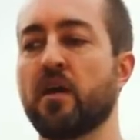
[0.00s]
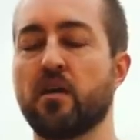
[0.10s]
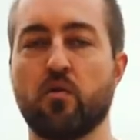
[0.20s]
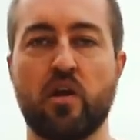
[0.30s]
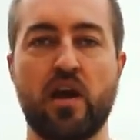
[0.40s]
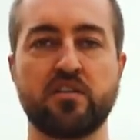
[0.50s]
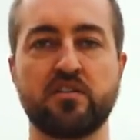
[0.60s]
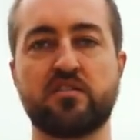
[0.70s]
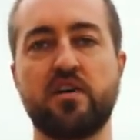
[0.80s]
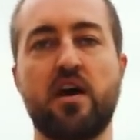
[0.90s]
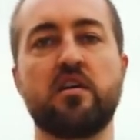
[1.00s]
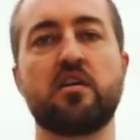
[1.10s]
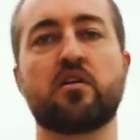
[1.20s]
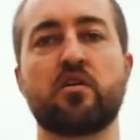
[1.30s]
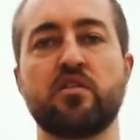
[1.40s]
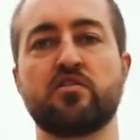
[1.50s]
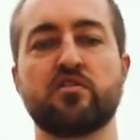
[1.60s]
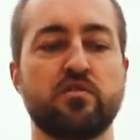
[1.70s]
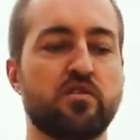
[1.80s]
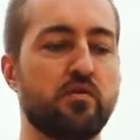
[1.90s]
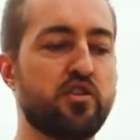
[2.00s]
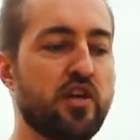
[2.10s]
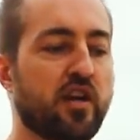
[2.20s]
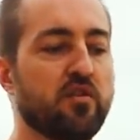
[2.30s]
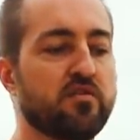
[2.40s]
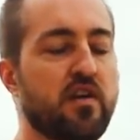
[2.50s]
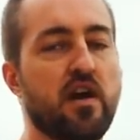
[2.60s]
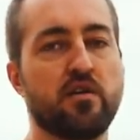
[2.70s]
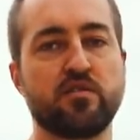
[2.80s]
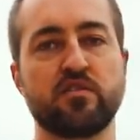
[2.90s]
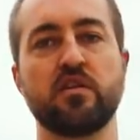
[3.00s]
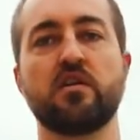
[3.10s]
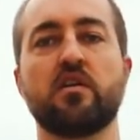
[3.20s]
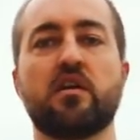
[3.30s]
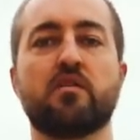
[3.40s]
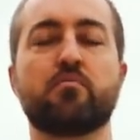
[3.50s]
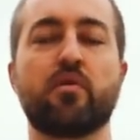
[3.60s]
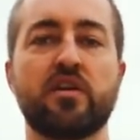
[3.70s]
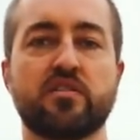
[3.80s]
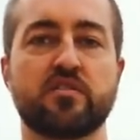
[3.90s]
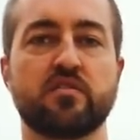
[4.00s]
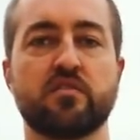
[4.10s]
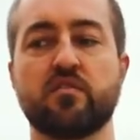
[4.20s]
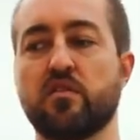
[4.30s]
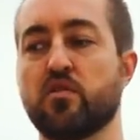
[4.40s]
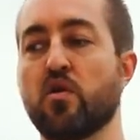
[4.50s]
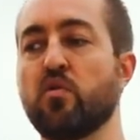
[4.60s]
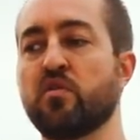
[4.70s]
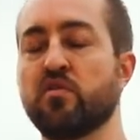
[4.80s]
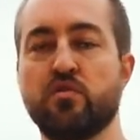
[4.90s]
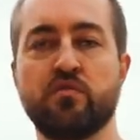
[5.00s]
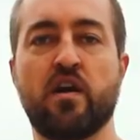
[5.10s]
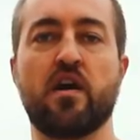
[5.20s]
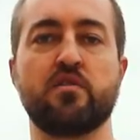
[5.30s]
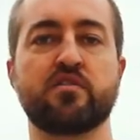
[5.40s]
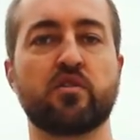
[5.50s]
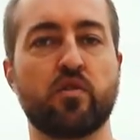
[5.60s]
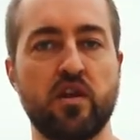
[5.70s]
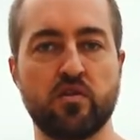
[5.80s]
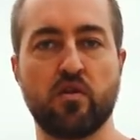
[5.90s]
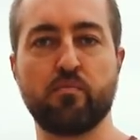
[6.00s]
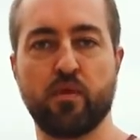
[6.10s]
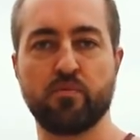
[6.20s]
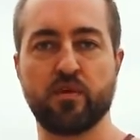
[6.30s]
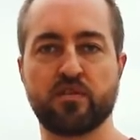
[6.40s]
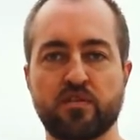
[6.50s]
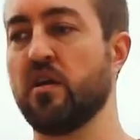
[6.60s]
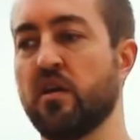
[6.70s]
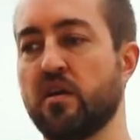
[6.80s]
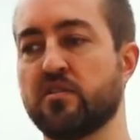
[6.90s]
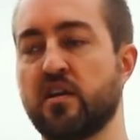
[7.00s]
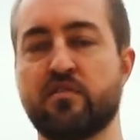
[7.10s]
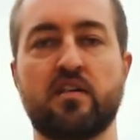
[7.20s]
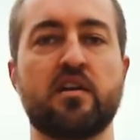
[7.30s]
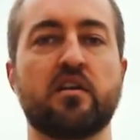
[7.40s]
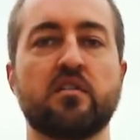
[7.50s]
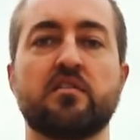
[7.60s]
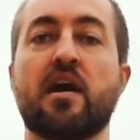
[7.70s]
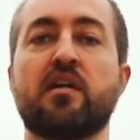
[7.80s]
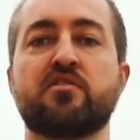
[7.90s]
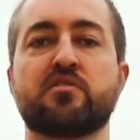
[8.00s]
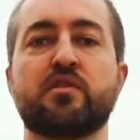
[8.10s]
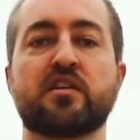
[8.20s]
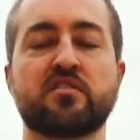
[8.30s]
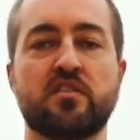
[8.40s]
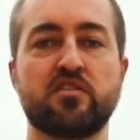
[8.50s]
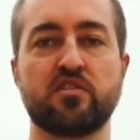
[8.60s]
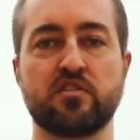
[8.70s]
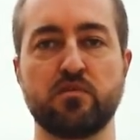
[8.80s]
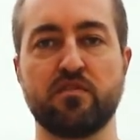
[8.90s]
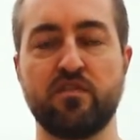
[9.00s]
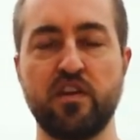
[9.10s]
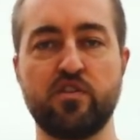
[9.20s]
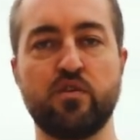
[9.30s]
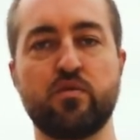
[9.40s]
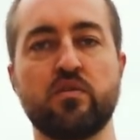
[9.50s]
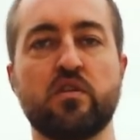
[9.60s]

Whereas instead, he encourages you to reject those values and embrace your own new values and create your own purpose, instead of letting nihilism and existentialism defeat you.